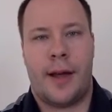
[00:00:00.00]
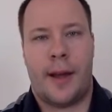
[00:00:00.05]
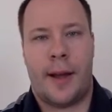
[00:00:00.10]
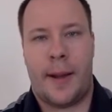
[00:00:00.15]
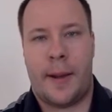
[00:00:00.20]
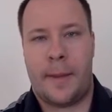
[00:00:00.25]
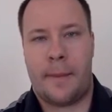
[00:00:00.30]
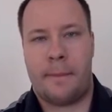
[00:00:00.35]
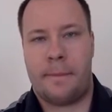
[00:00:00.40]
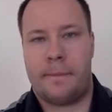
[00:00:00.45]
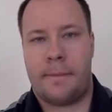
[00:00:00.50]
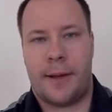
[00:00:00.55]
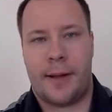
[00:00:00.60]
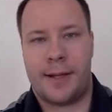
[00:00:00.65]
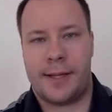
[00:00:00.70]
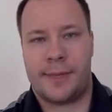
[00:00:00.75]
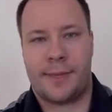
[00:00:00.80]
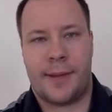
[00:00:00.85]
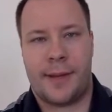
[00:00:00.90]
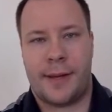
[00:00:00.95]
Uh, I
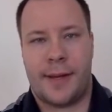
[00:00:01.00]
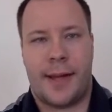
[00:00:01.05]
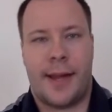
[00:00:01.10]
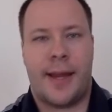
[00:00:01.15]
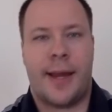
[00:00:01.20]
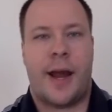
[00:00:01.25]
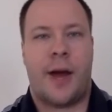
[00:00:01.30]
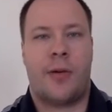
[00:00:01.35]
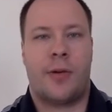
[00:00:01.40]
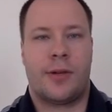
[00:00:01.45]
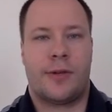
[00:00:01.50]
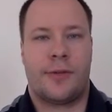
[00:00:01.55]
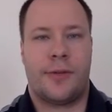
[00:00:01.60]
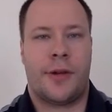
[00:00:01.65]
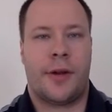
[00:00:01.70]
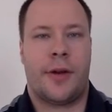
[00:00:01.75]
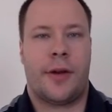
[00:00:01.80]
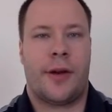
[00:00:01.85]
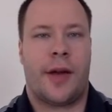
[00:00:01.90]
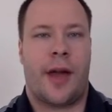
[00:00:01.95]
spent eight hours
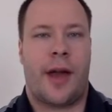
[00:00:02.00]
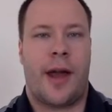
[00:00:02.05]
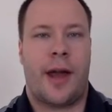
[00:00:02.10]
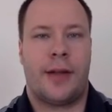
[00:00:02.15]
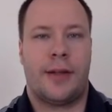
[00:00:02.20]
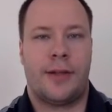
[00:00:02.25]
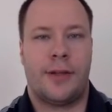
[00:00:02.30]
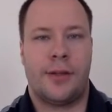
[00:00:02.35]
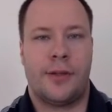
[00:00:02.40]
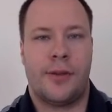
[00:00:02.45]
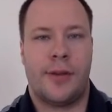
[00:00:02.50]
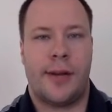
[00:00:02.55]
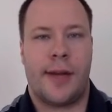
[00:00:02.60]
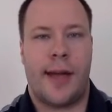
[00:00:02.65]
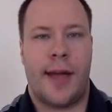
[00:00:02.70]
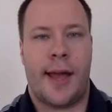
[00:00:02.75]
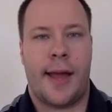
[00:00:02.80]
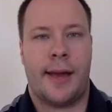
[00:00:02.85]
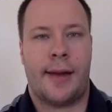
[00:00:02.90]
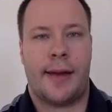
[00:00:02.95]
figuring out how to do it,
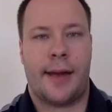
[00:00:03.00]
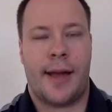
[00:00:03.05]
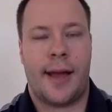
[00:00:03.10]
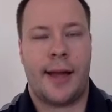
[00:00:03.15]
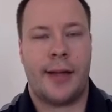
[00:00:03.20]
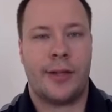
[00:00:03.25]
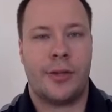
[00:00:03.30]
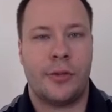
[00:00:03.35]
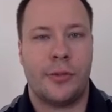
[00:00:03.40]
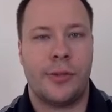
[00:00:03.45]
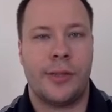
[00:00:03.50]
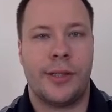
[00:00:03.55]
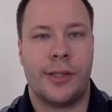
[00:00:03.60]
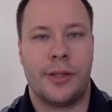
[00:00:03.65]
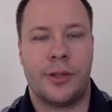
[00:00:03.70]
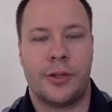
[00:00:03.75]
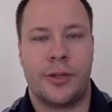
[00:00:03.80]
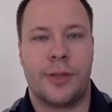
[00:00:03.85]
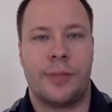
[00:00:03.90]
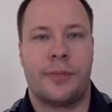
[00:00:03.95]
and I actually really
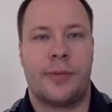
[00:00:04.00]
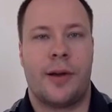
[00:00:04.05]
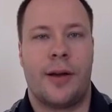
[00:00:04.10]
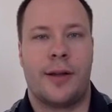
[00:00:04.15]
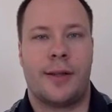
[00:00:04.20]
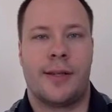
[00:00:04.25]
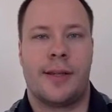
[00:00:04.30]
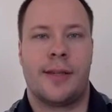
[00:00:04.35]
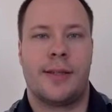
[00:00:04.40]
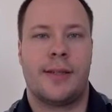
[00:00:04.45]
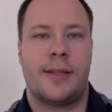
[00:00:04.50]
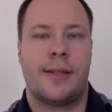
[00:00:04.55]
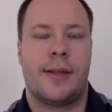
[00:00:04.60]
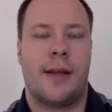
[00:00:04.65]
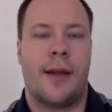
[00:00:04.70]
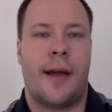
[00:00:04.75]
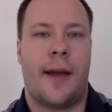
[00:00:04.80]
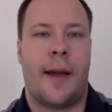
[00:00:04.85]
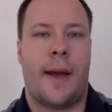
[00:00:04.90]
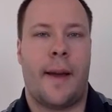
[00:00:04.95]
enjoyed the process,
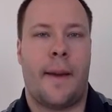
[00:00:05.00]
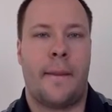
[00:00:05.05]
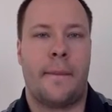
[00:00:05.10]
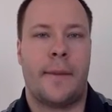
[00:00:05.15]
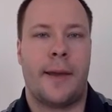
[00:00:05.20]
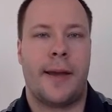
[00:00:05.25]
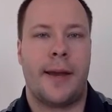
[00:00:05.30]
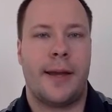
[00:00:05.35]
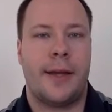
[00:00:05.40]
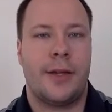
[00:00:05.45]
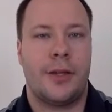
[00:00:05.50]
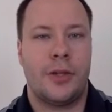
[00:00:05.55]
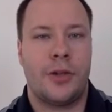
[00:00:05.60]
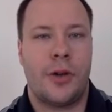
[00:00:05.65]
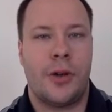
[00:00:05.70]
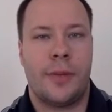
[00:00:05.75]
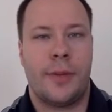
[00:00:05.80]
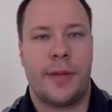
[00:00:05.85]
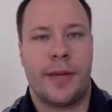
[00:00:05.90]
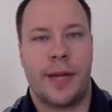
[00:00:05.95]
um, and I
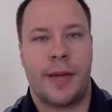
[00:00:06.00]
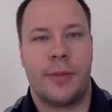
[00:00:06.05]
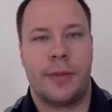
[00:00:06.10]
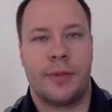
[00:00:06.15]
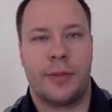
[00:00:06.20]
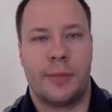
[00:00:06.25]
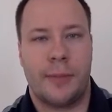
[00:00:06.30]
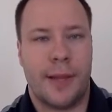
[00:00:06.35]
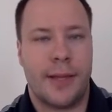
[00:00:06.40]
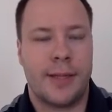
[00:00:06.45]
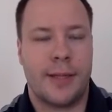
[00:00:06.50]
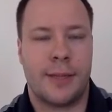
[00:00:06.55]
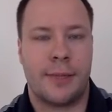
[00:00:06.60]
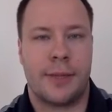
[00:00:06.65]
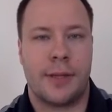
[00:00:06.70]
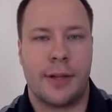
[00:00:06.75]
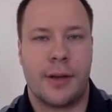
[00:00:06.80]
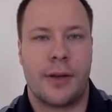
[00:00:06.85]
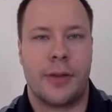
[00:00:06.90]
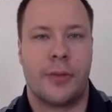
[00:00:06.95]
enjoyed being able to make
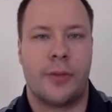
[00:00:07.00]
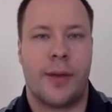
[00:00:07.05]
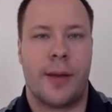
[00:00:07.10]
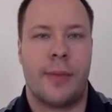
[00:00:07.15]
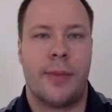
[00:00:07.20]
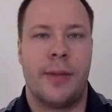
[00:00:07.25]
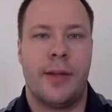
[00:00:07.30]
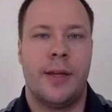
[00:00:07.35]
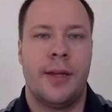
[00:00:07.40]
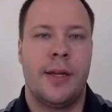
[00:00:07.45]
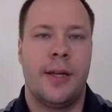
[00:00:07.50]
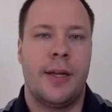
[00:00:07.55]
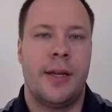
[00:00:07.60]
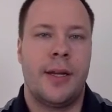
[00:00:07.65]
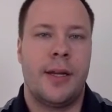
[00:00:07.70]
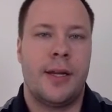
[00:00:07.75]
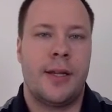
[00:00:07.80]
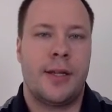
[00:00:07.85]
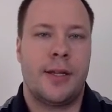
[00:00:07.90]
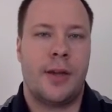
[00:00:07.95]
something on the web.
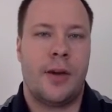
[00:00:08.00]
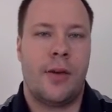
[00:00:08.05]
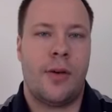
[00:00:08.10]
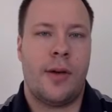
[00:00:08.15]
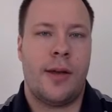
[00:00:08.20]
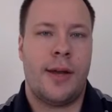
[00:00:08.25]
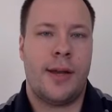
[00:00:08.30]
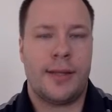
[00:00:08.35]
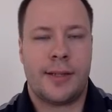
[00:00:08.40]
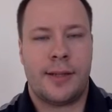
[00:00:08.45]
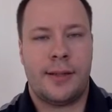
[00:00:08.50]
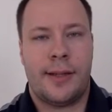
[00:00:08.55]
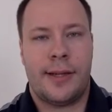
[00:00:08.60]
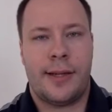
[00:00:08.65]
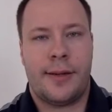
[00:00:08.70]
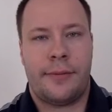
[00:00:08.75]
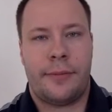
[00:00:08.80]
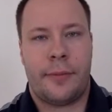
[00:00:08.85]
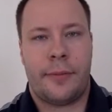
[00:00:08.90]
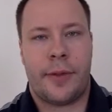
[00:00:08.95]
So it
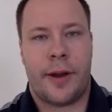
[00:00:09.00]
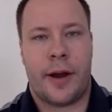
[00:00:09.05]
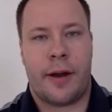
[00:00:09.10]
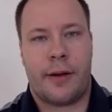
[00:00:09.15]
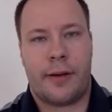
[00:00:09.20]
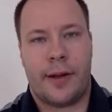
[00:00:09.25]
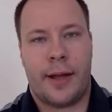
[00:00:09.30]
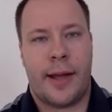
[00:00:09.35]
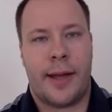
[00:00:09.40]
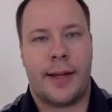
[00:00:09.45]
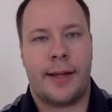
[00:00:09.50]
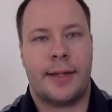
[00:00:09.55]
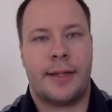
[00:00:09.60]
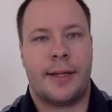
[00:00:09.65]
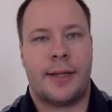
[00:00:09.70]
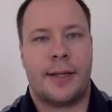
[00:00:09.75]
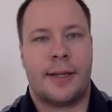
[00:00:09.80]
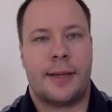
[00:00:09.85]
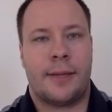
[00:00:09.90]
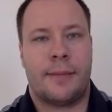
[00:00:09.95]
escalated from there, and
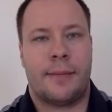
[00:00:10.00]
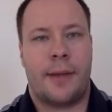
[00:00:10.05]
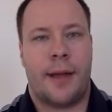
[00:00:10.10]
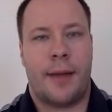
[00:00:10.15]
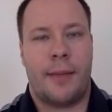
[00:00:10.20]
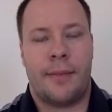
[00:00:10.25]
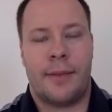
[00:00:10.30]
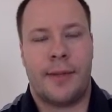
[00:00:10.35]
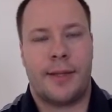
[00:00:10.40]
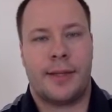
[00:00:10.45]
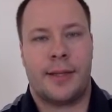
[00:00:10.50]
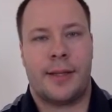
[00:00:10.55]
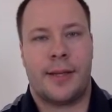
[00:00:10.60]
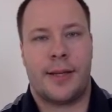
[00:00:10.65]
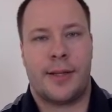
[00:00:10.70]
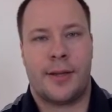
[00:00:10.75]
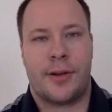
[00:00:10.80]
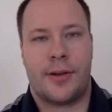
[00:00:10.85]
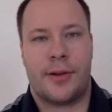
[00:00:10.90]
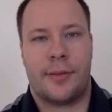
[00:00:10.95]
um, I basically I
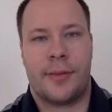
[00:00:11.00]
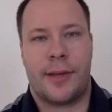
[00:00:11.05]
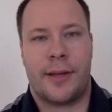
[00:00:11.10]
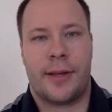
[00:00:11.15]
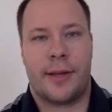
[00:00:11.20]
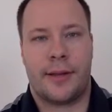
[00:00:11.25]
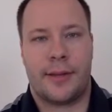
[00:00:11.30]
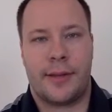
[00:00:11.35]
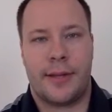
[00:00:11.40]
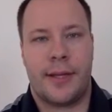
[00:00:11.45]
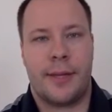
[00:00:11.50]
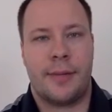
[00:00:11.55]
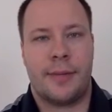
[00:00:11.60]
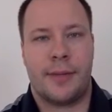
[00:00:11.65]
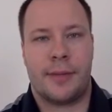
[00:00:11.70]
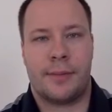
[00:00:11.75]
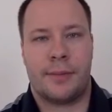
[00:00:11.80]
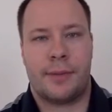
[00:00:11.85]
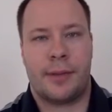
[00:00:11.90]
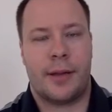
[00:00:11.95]
started making themes
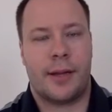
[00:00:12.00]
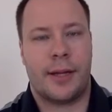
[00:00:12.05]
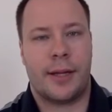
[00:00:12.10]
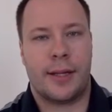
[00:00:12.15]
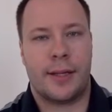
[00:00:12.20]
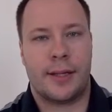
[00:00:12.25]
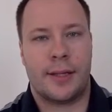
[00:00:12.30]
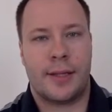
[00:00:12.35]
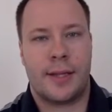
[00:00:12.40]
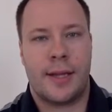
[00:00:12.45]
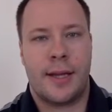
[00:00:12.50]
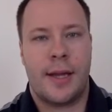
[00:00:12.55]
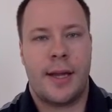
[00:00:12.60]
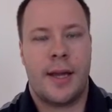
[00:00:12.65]
and plugins